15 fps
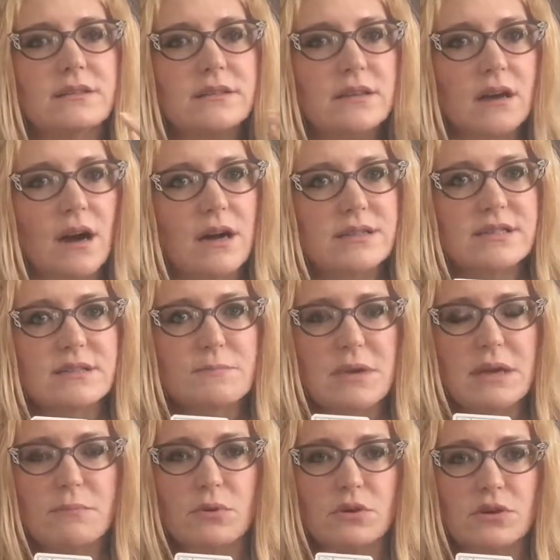causes
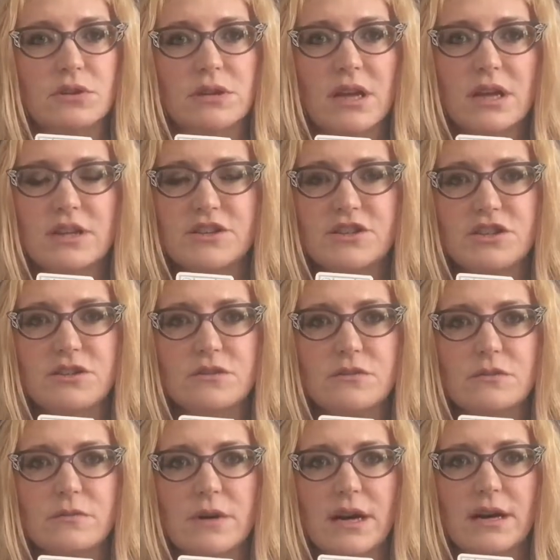people
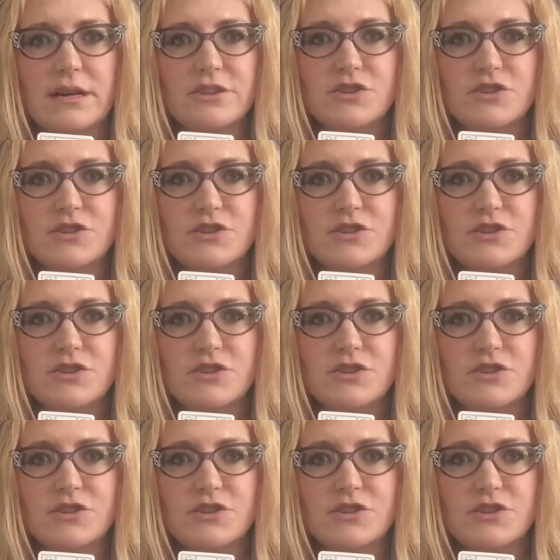to uh,